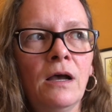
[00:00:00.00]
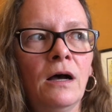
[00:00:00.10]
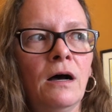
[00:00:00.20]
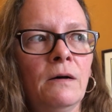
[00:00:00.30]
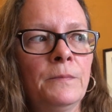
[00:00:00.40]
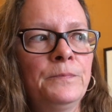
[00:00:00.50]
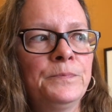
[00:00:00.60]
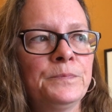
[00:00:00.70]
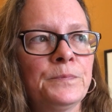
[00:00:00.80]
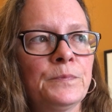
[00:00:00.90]

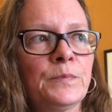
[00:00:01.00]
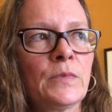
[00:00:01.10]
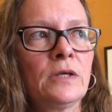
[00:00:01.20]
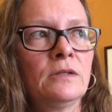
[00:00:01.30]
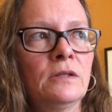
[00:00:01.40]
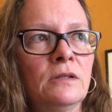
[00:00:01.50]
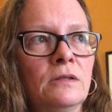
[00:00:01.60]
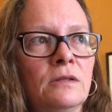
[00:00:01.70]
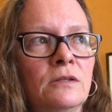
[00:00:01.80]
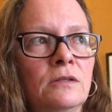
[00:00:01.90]
The
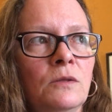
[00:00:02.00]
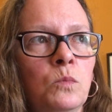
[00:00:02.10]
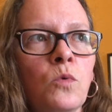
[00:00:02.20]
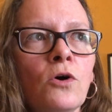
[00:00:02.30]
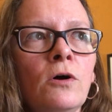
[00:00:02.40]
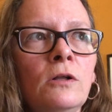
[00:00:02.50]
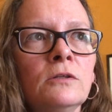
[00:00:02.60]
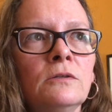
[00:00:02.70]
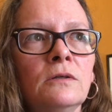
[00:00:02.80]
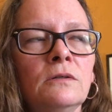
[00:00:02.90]

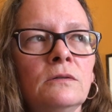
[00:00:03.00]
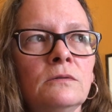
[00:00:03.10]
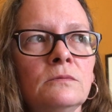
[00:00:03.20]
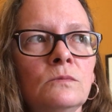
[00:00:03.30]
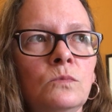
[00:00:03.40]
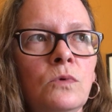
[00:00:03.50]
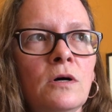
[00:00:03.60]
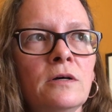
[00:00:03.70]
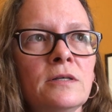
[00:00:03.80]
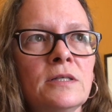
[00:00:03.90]
world
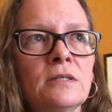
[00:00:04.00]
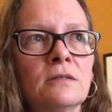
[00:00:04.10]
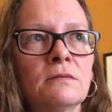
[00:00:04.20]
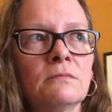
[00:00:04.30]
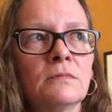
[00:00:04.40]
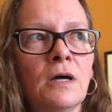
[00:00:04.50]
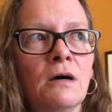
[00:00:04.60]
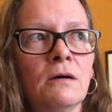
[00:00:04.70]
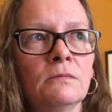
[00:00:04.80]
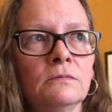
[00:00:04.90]
was
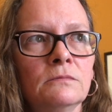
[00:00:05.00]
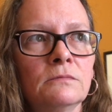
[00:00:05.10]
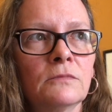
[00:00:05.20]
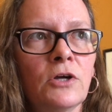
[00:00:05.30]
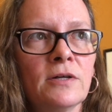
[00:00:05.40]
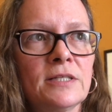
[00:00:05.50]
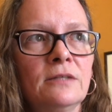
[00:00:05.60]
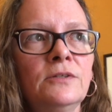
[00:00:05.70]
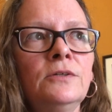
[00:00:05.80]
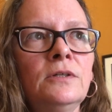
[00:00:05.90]

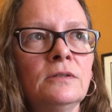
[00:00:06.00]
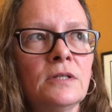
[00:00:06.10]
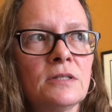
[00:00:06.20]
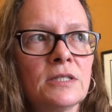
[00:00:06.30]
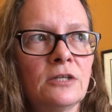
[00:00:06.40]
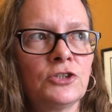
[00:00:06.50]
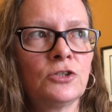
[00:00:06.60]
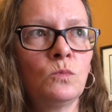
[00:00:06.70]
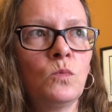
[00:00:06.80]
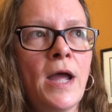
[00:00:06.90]
constituted in such a
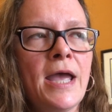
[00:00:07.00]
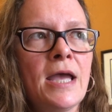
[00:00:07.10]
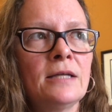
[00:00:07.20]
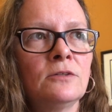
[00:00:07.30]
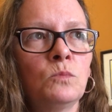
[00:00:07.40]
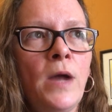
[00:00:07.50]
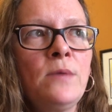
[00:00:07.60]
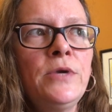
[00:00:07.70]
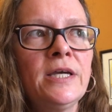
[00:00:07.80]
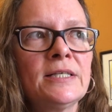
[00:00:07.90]
way, and the way
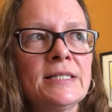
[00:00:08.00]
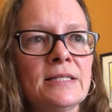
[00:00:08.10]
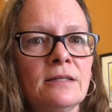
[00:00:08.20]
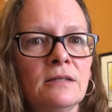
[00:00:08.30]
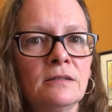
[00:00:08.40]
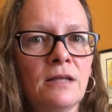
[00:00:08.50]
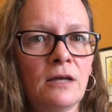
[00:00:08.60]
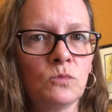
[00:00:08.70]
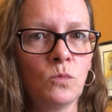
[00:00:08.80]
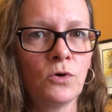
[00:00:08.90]
we existed in
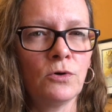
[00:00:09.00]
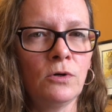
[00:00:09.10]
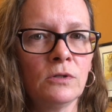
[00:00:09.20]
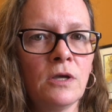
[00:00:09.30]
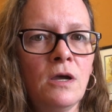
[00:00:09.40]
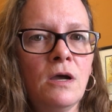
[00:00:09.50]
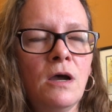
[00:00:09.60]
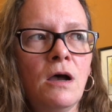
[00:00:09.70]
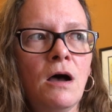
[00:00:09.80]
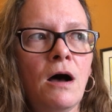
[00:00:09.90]
that world
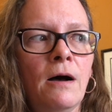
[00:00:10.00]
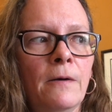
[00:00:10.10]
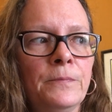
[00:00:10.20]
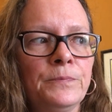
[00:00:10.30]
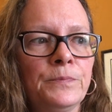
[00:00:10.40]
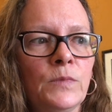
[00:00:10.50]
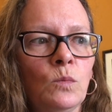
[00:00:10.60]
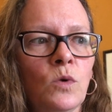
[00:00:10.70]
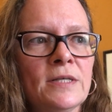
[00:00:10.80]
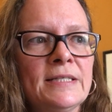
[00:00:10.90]

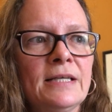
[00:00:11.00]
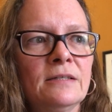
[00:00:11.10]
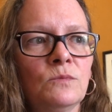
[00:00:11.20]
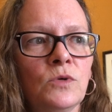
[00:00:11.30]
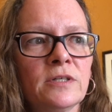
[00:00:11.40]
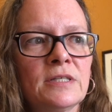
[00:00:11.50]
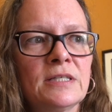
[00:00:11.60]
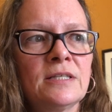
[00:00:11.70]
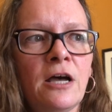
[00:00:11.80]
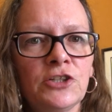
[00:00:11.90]
was
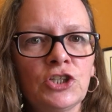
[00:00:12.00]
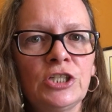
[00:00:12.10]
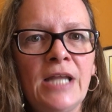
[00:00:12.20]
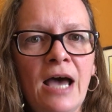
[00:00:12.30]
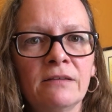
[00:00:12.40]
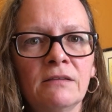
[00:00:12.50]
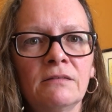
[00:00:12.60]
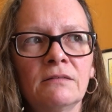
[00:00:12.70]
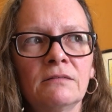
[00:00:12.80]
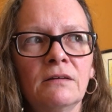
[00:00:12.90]
such
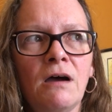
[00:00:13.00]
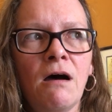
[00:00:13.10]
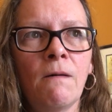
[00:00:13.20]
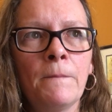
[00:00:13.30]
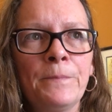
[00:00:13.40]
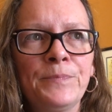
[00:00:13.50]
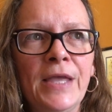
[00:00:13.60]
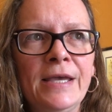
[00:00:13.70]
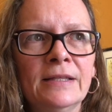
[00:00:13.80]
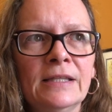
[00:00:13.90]
that
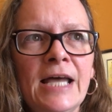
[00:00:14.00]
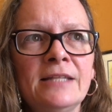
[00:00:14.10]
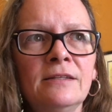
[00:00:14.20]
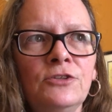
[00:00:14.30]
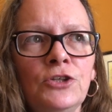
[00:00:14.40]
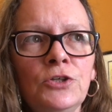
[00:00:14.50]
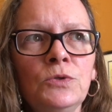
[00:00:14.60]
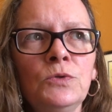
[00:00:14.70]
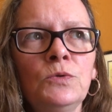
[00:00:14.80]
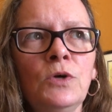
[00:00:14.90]
it led
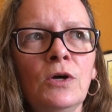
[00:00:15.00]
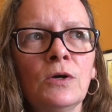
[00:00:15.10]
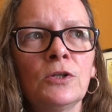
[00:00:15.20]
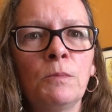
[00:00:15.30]
to the